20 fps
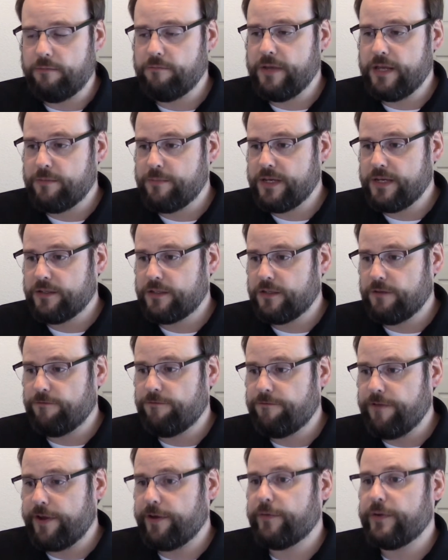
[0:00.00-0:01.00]
Maybe it's a
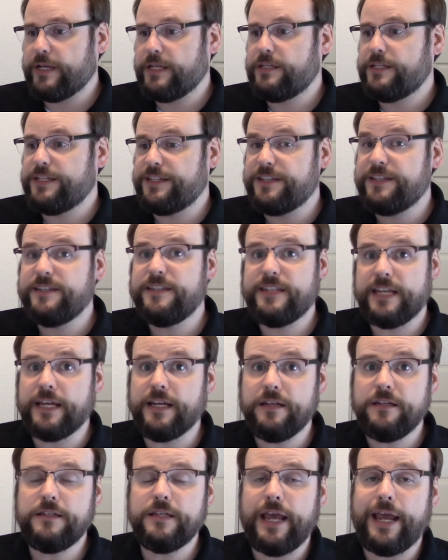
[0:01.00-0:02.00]
very
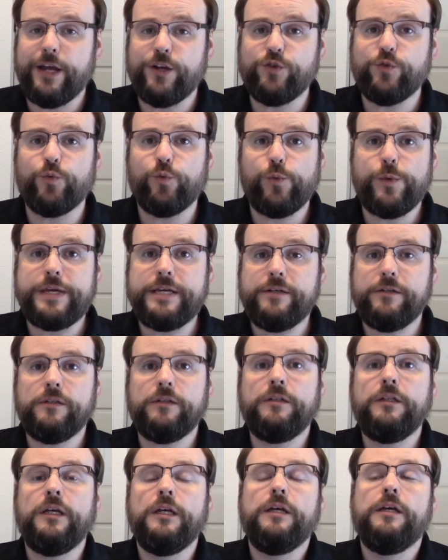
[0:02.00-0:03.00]
distinct and
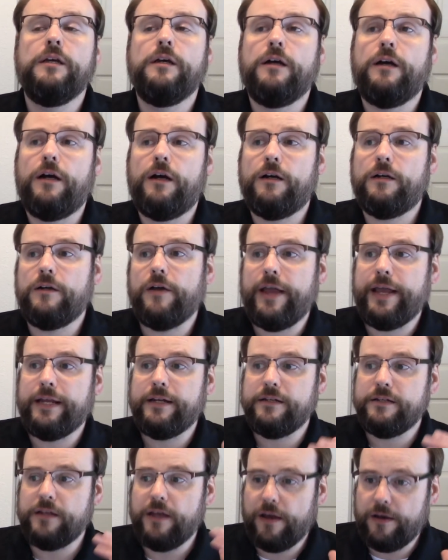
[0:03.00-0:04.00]
real
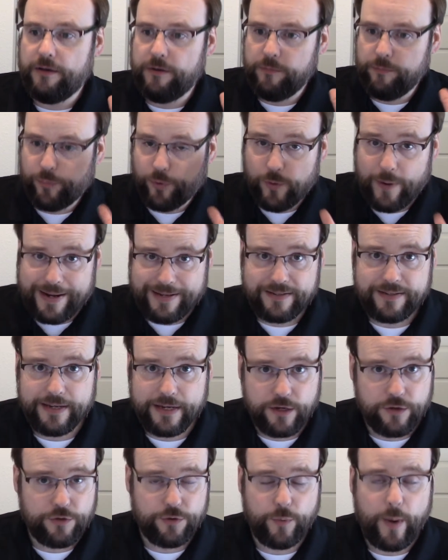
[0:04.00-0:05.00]
and
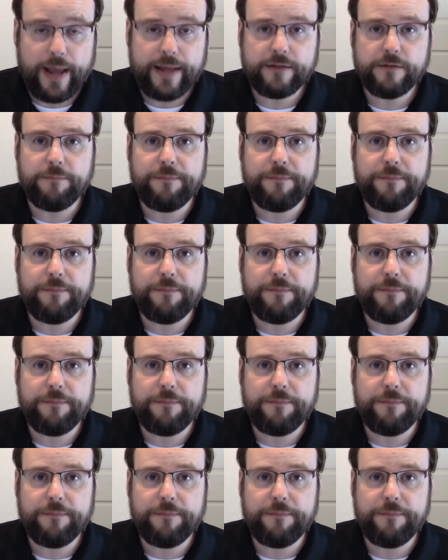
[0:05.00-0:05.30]
pressing threat.